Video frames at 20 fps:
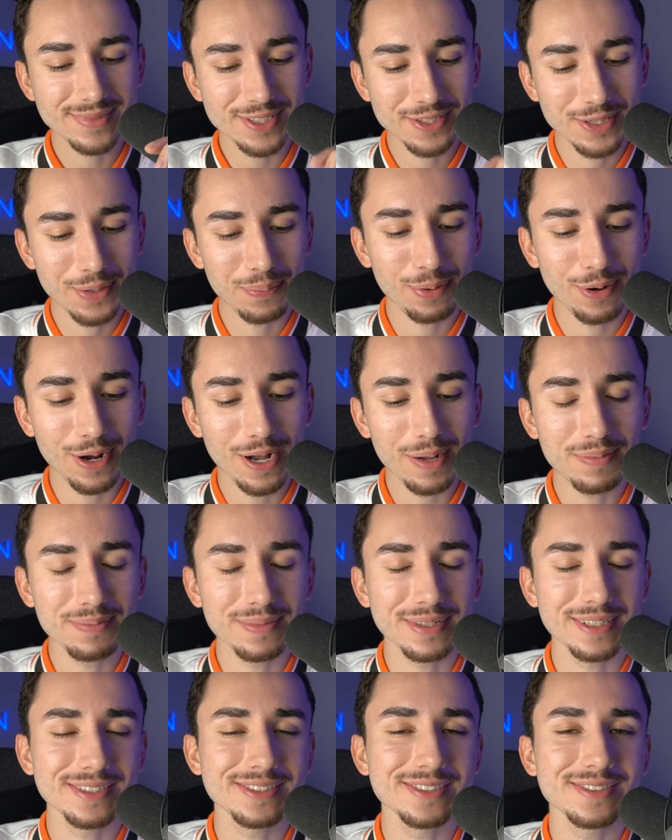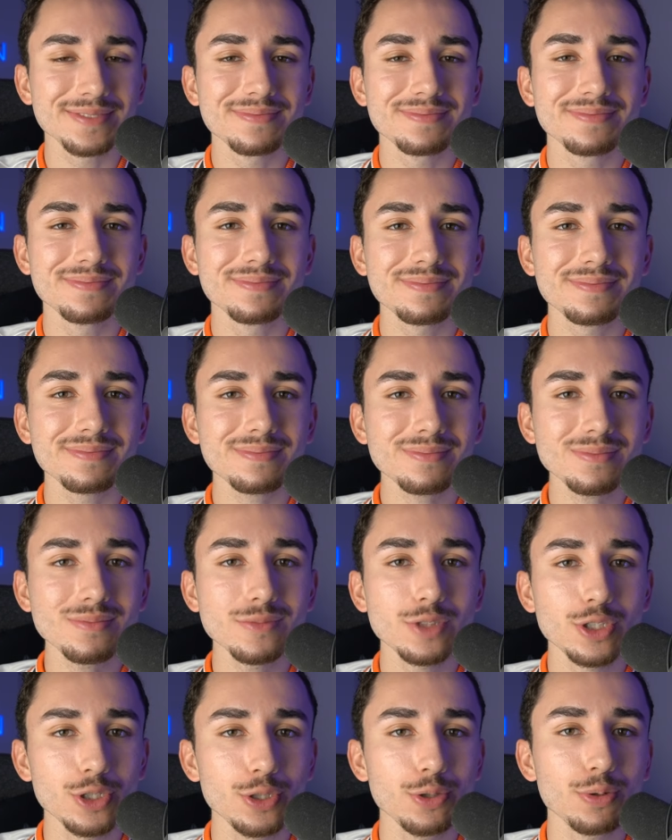The problem is
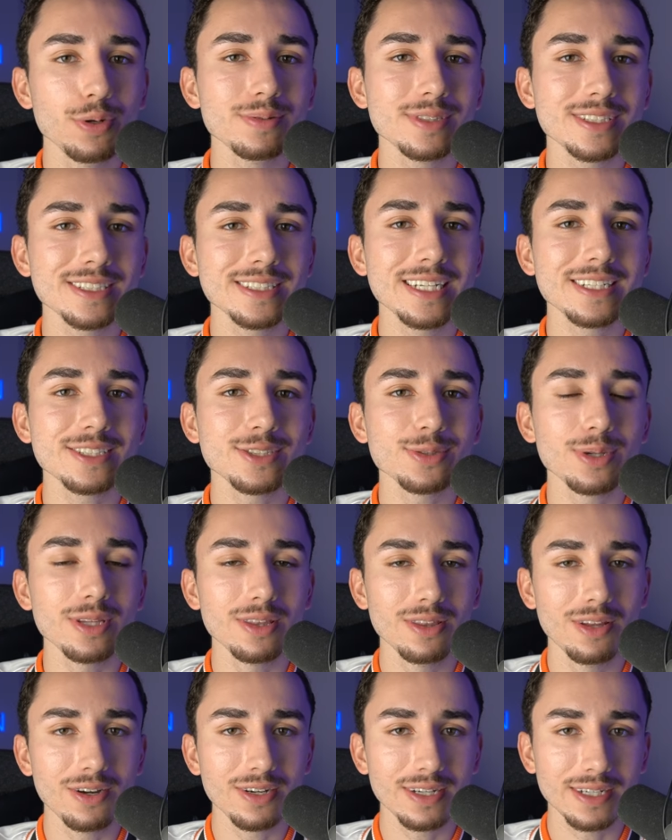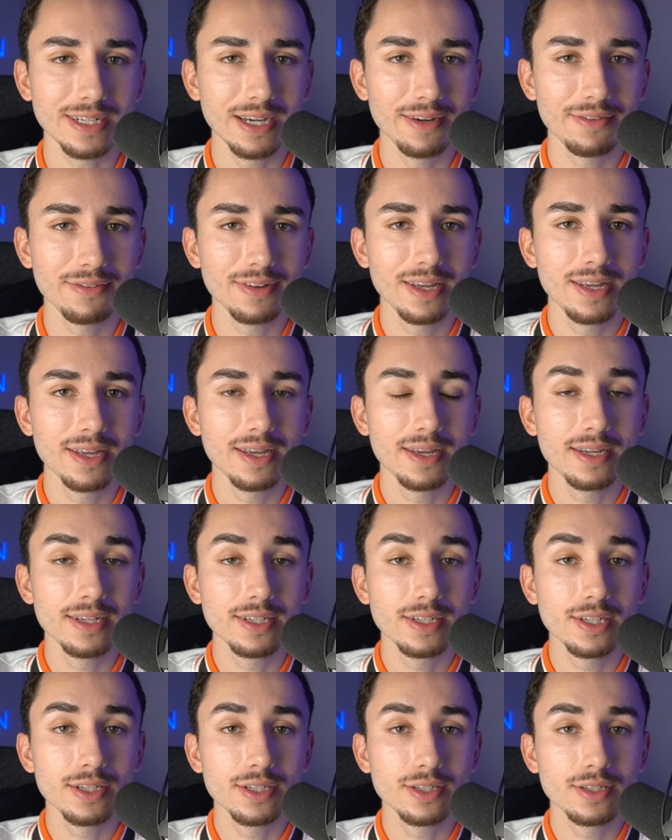you don't stick to it long enough
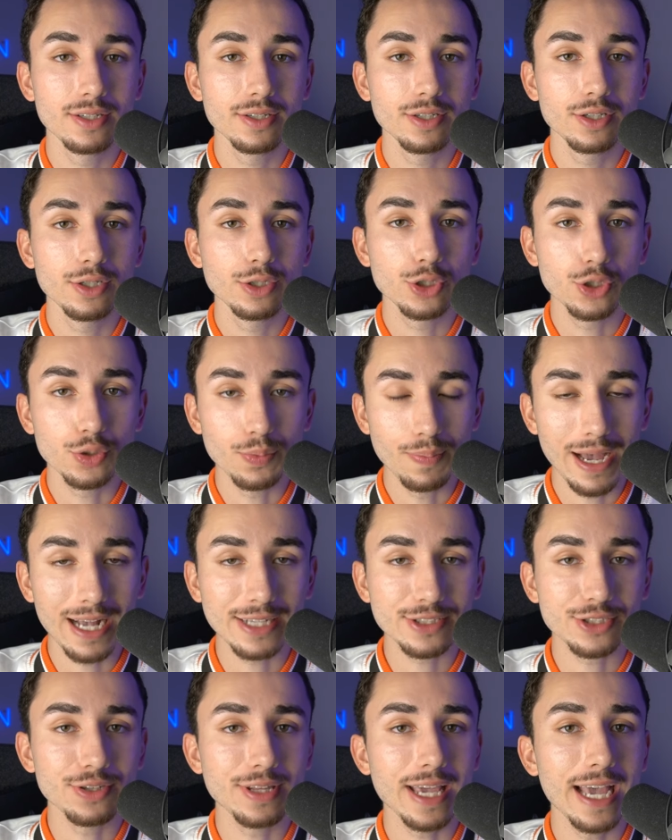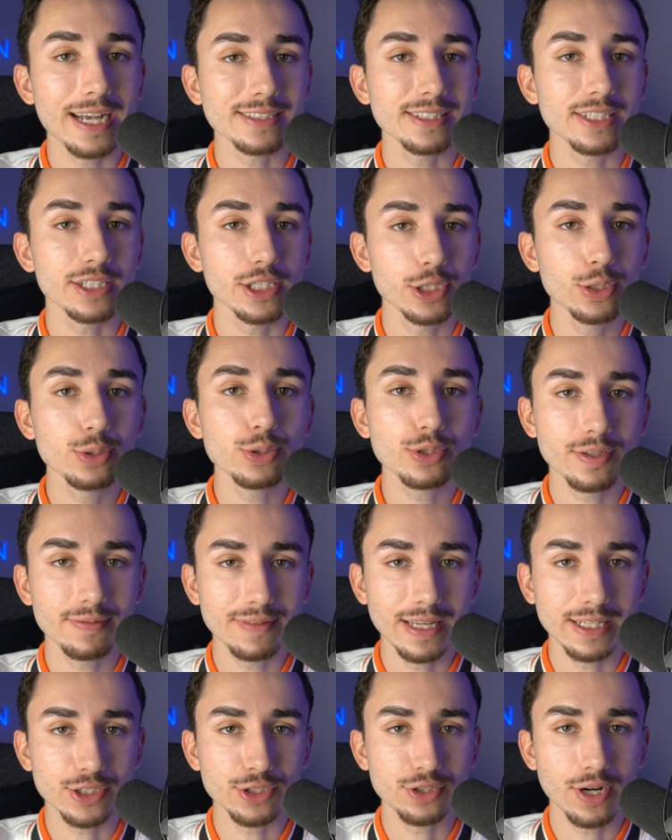to master the execution of
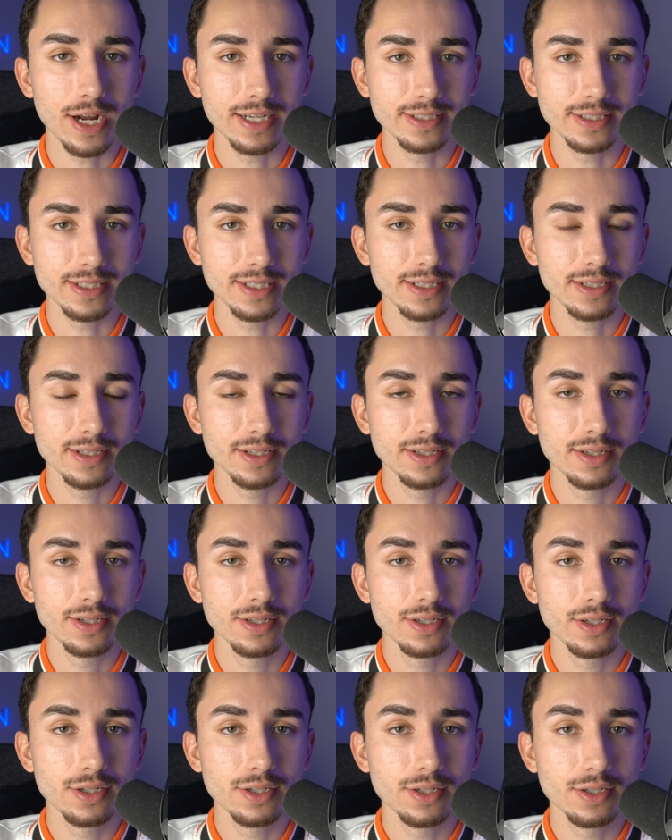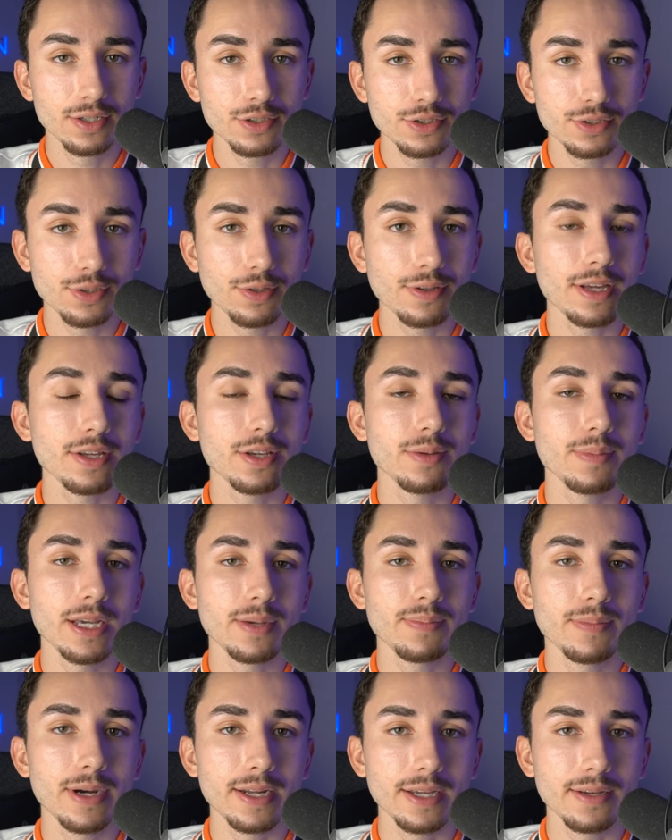that strategy so that you
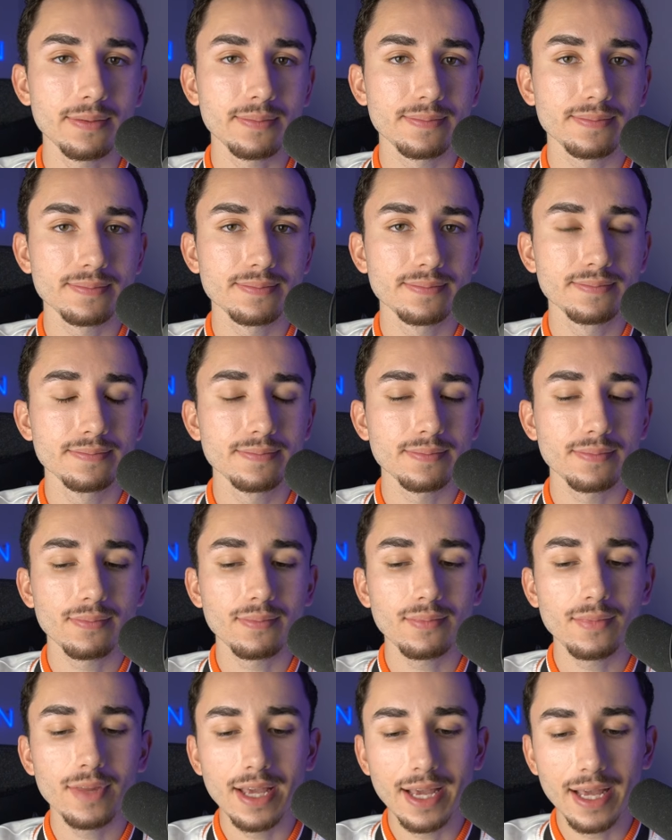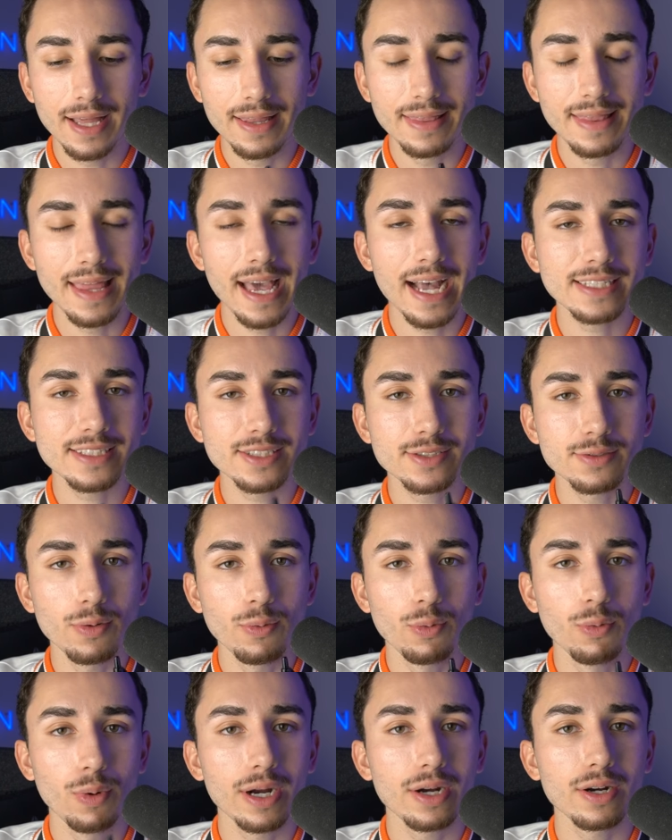make money. And that's
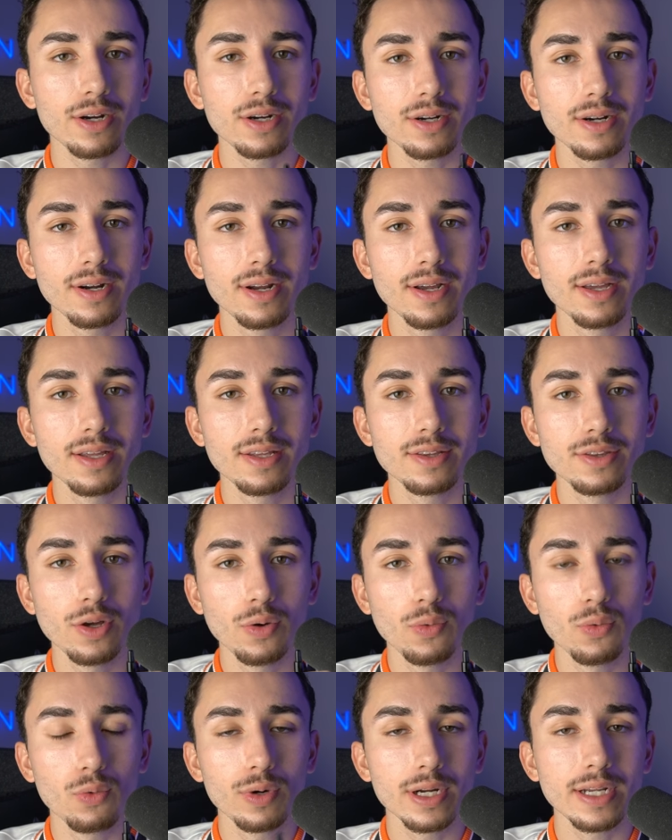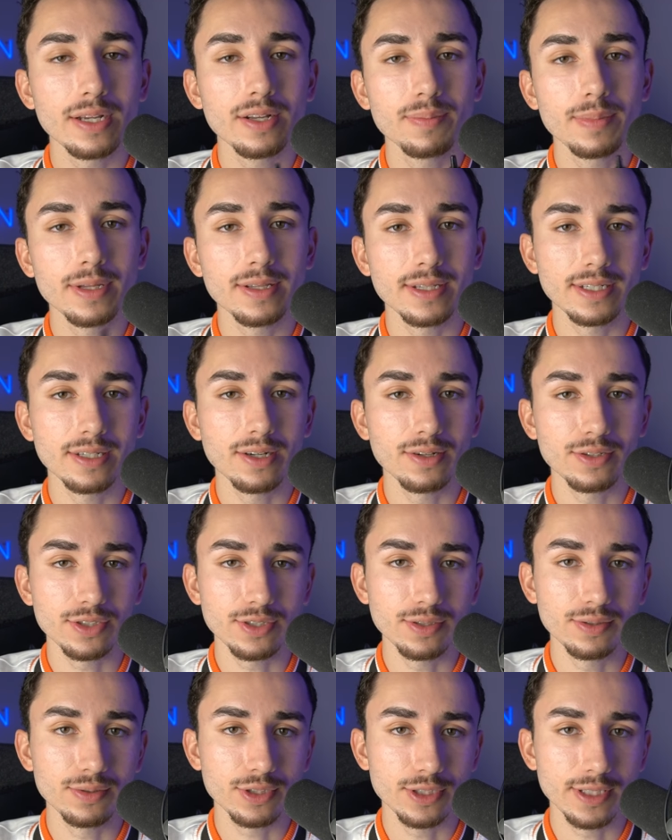where the real million dollar
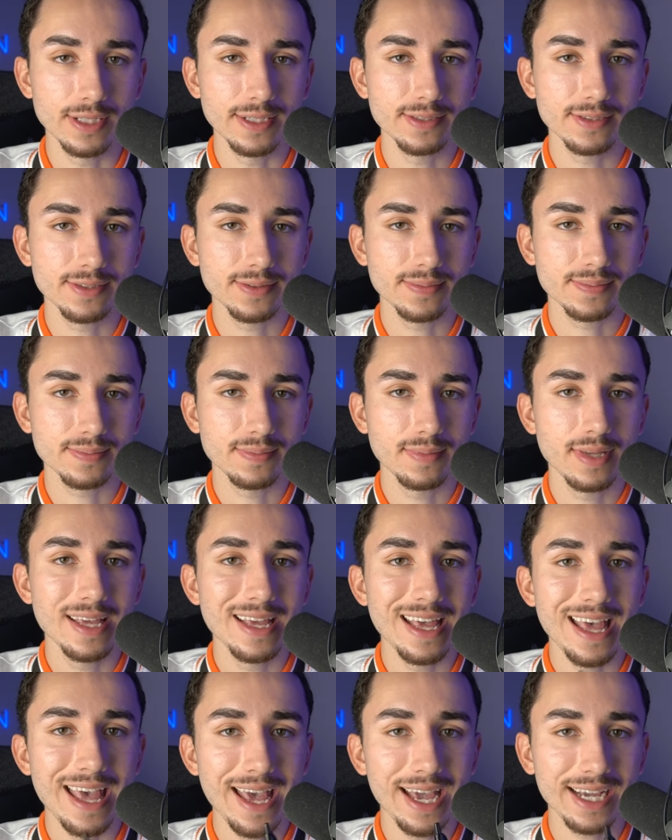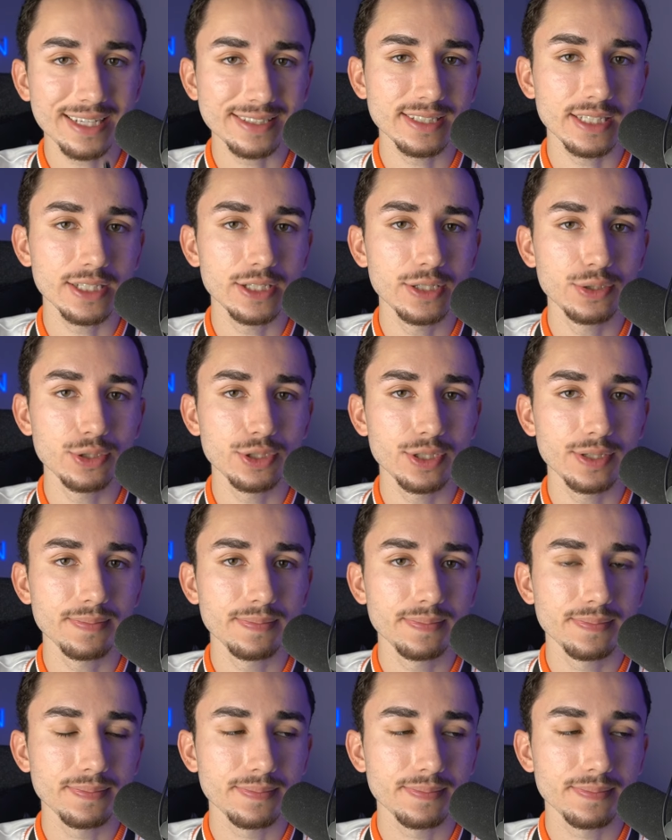solution is: execution.